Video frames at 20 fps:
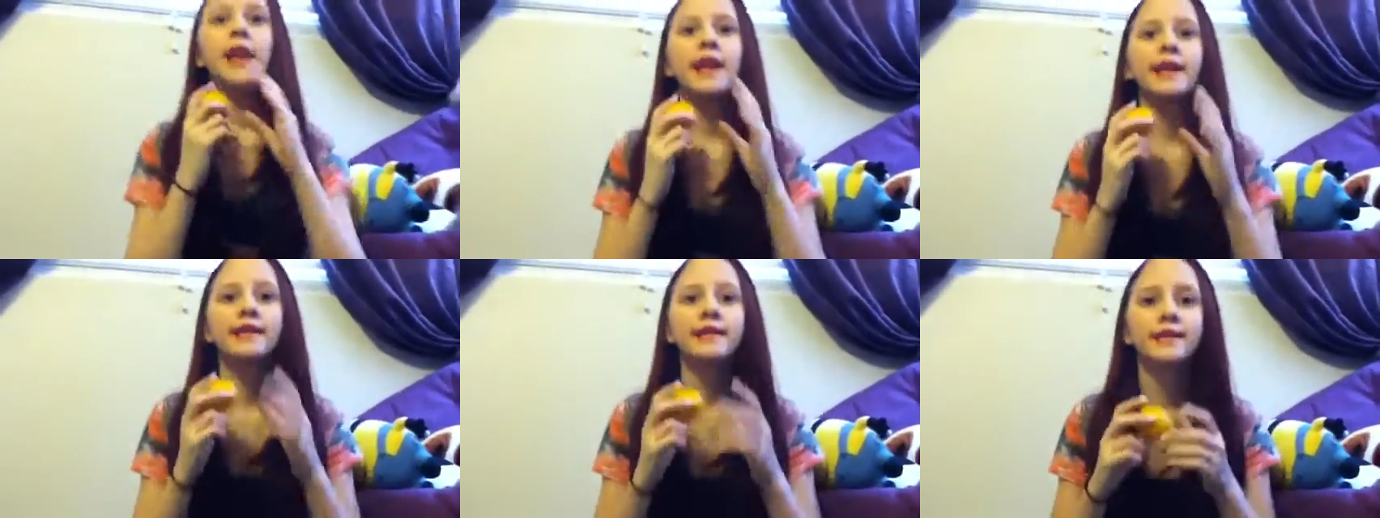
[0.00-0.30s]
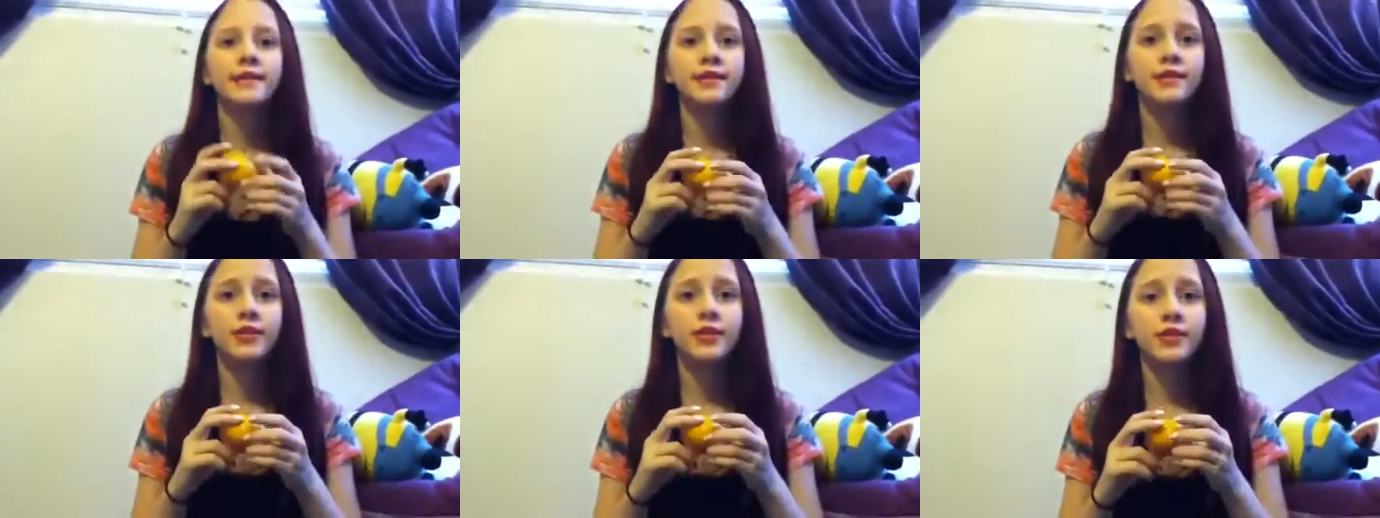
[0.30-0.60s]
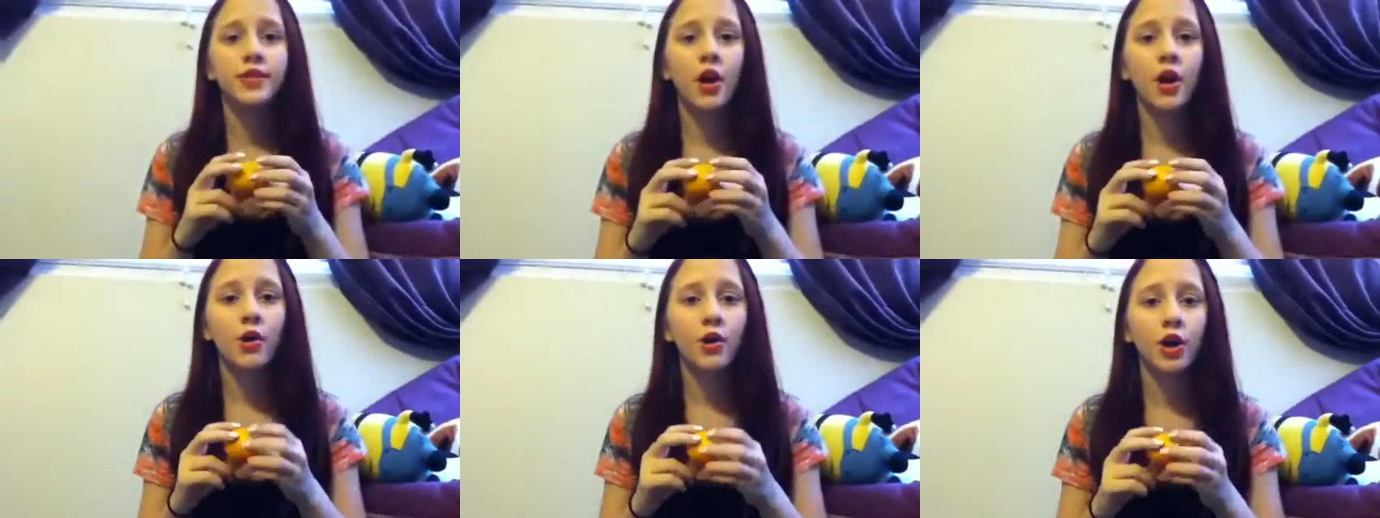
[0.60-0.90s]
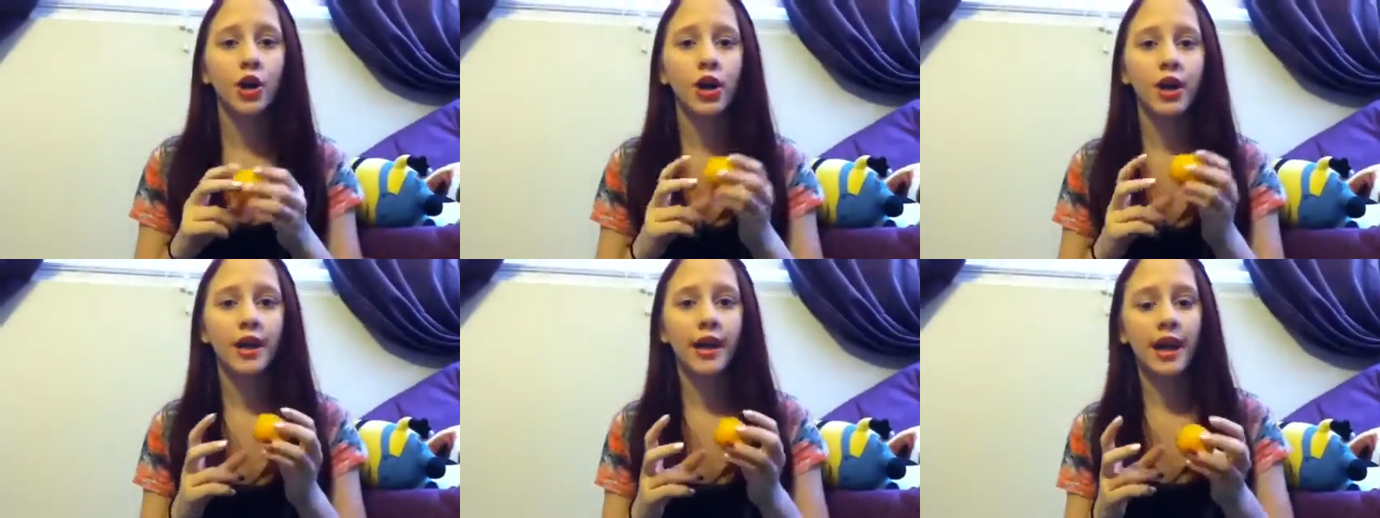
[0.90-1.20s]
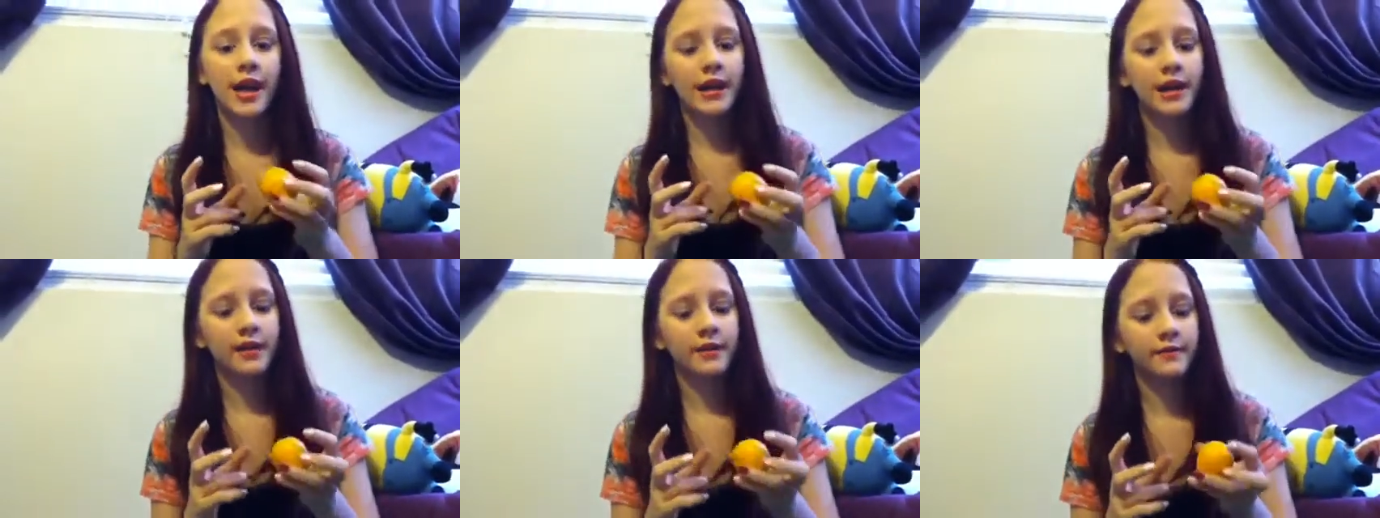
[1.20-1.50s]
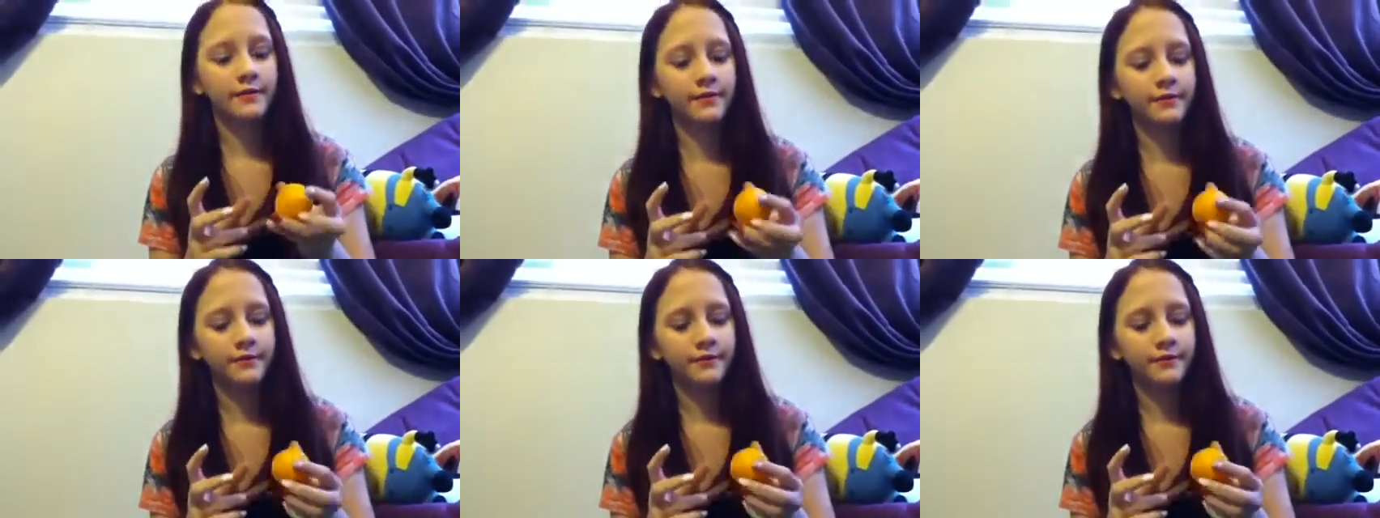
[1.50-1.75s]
tastes so good, and it